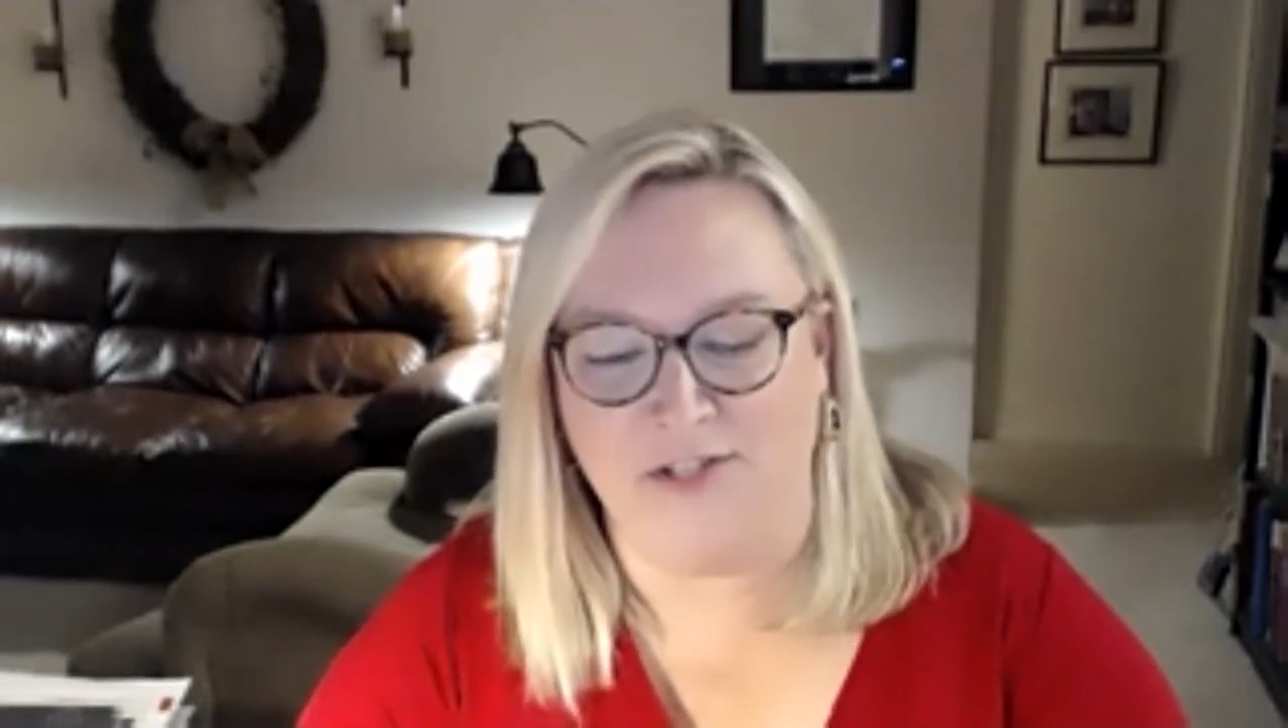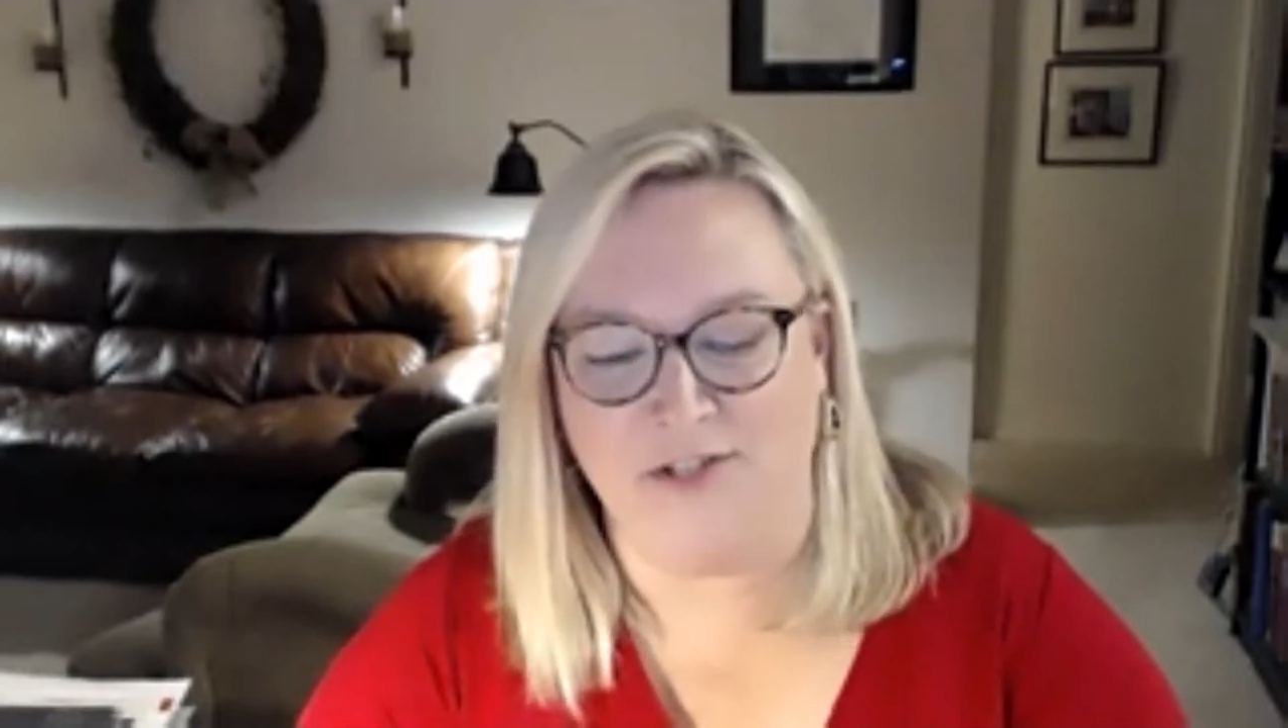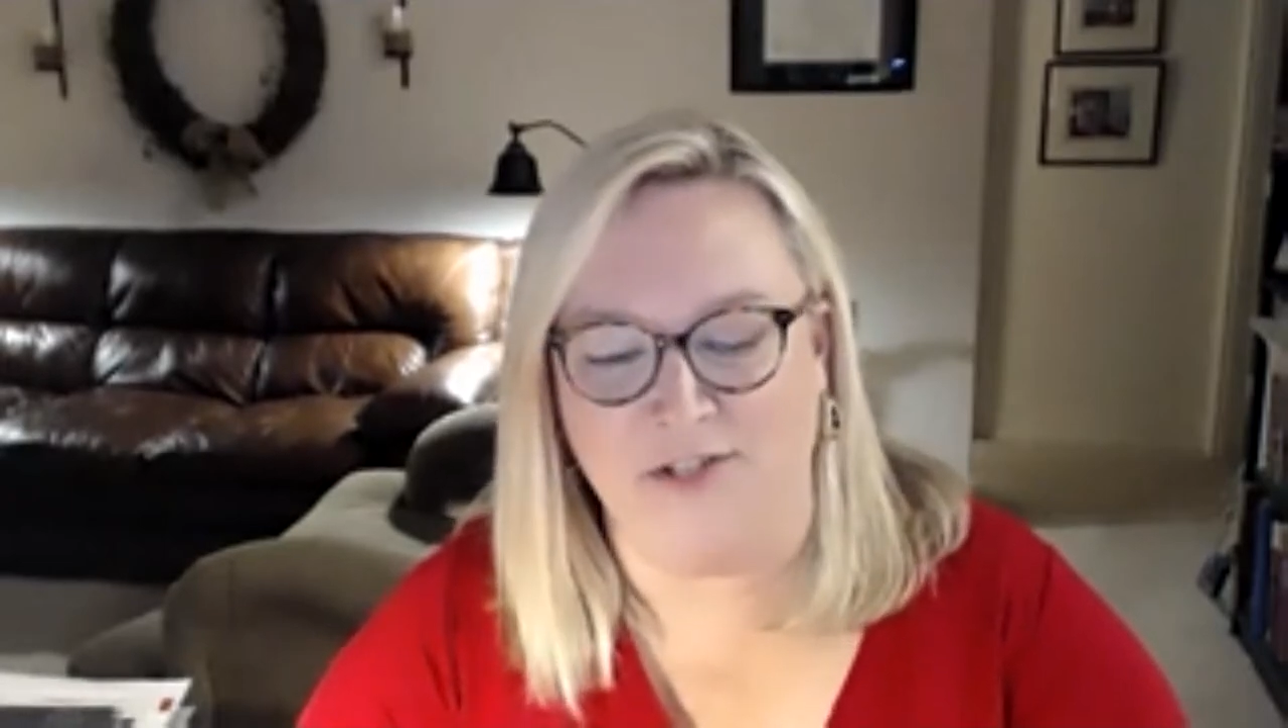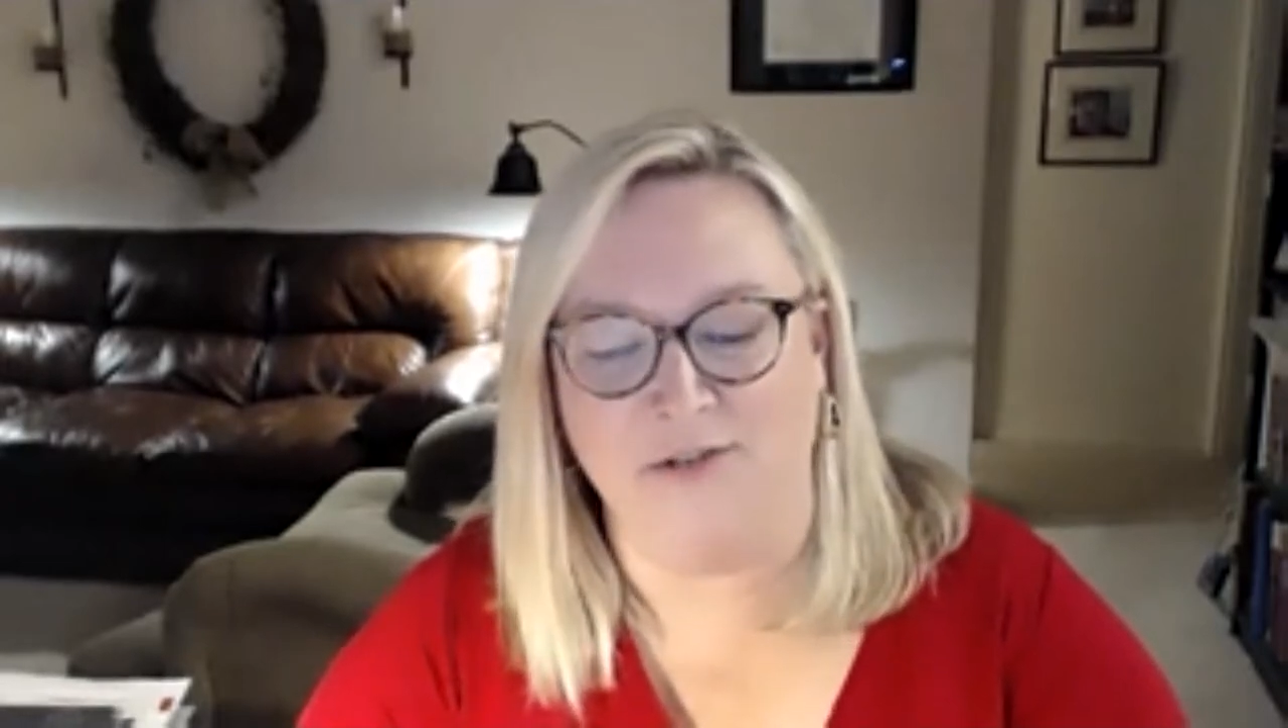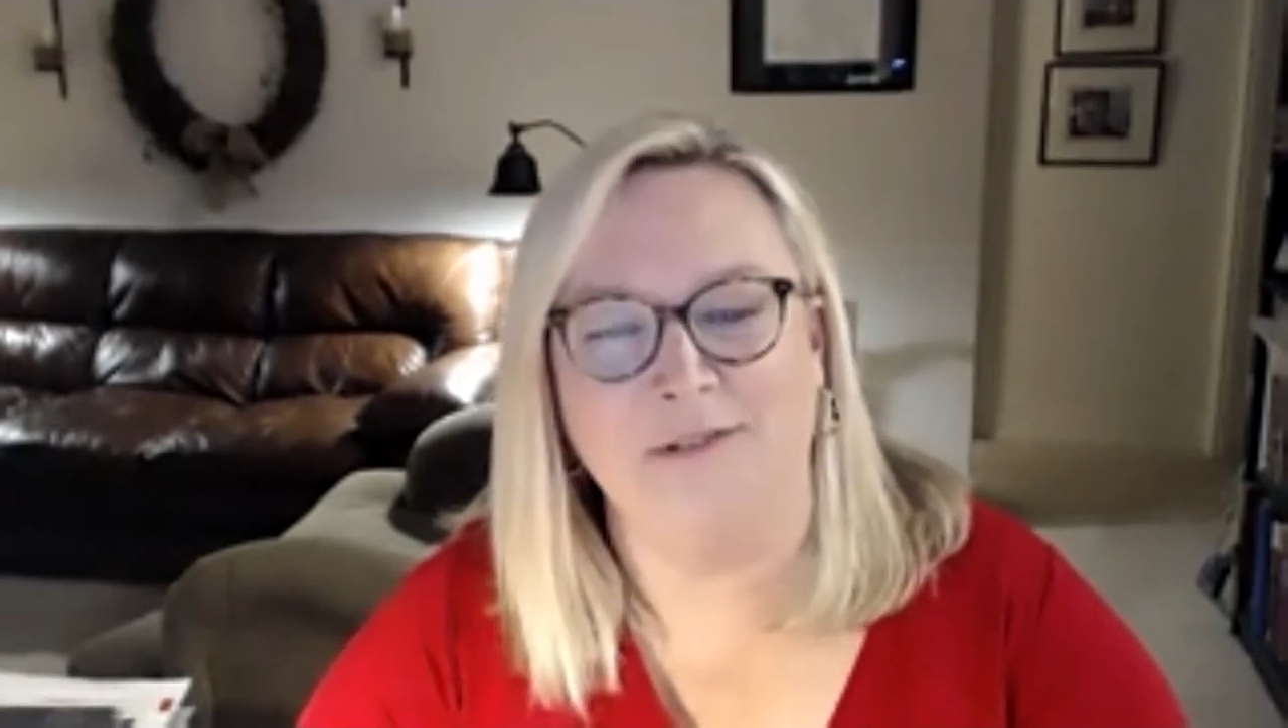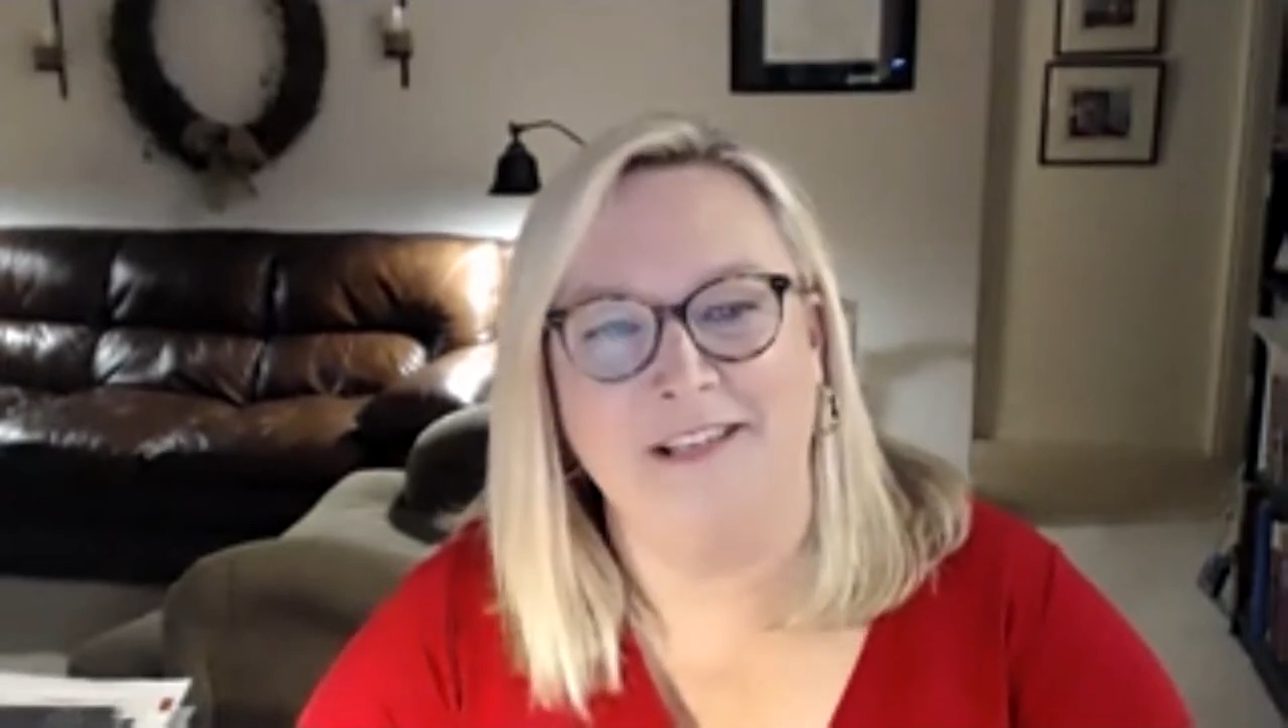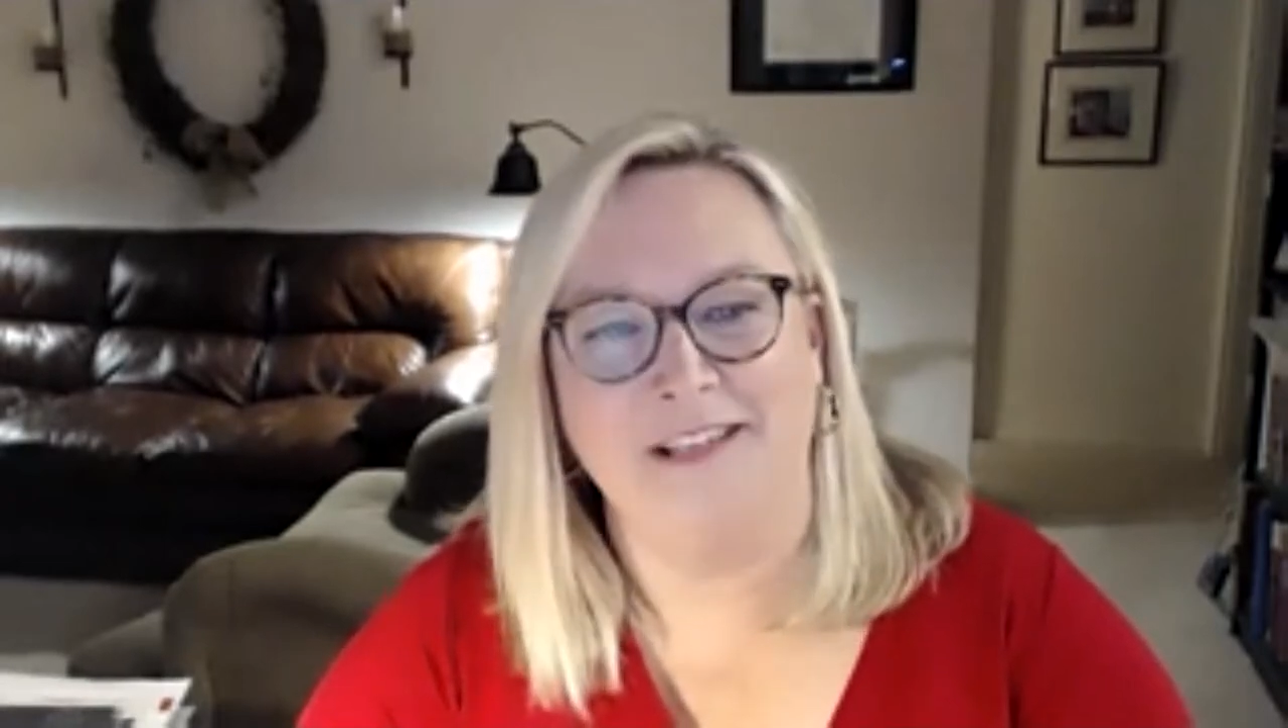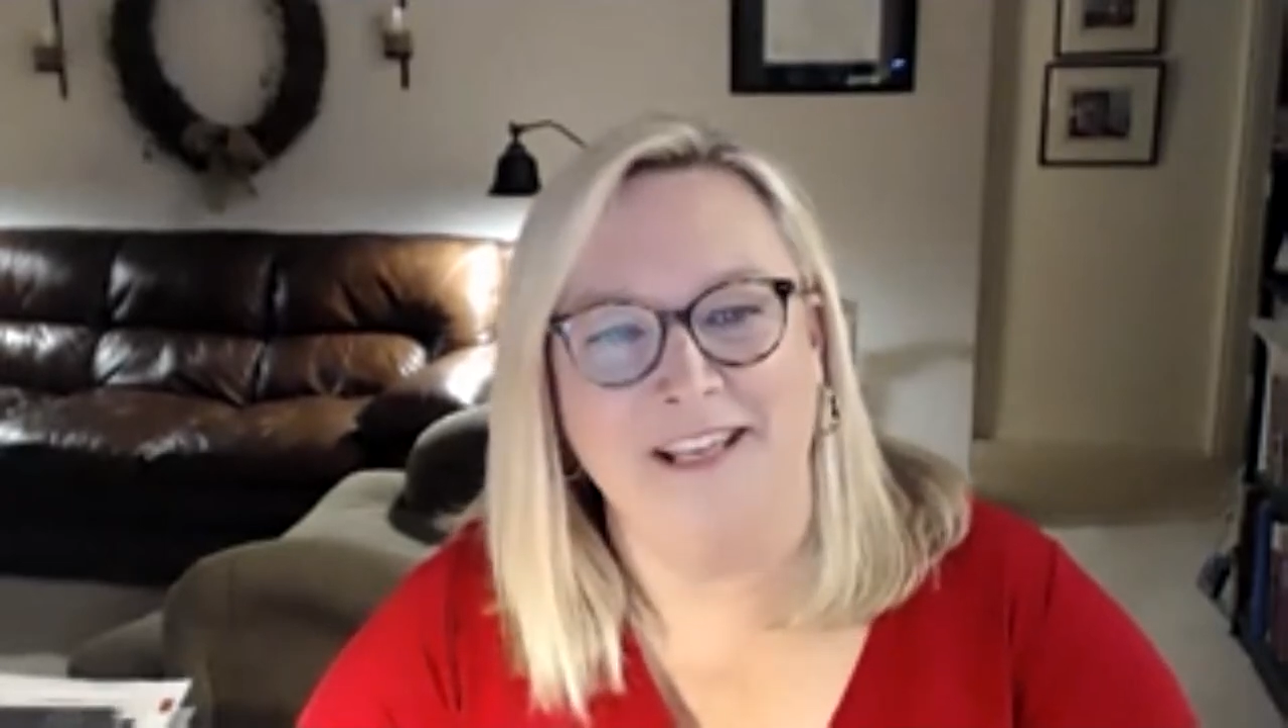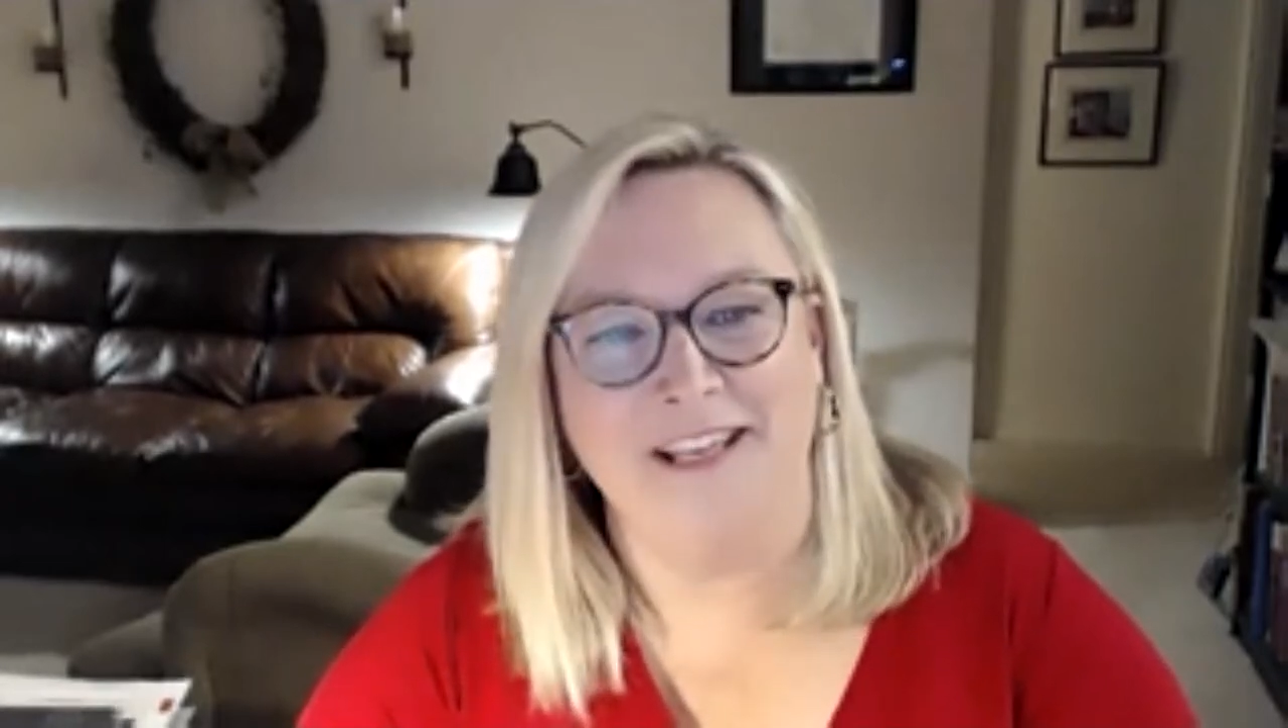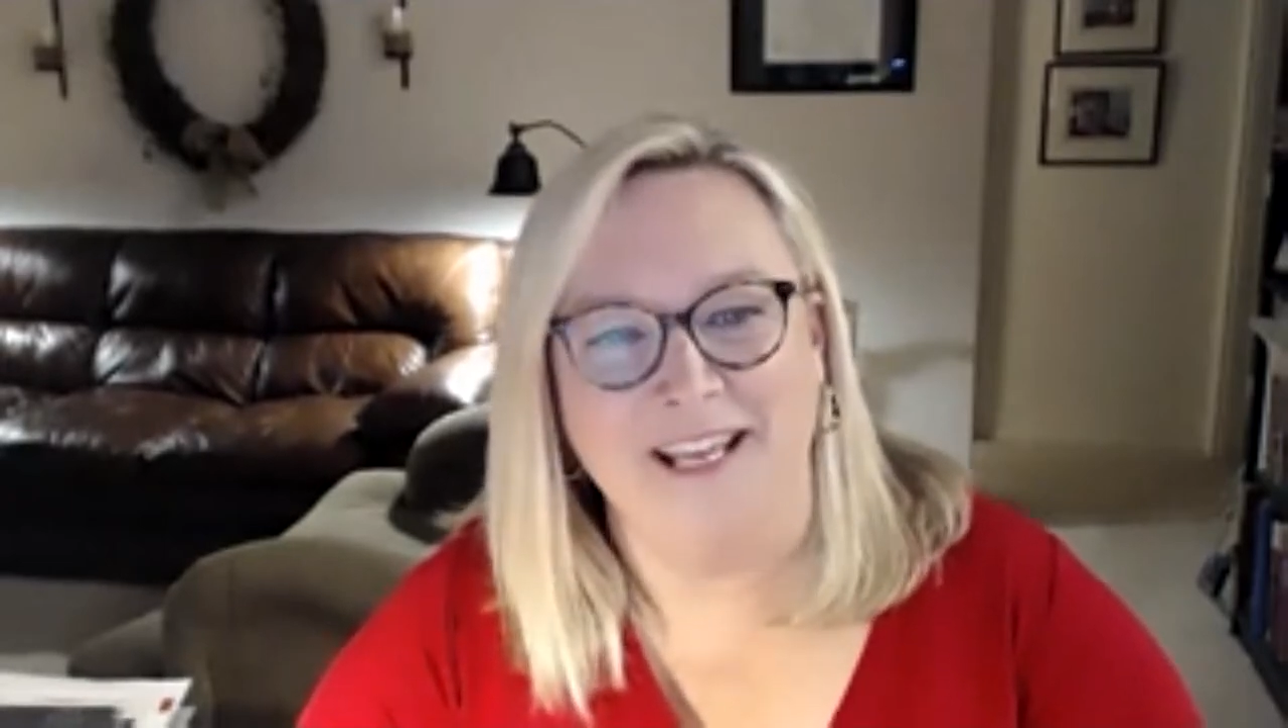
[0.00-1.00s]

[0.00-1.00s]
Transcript: Institute.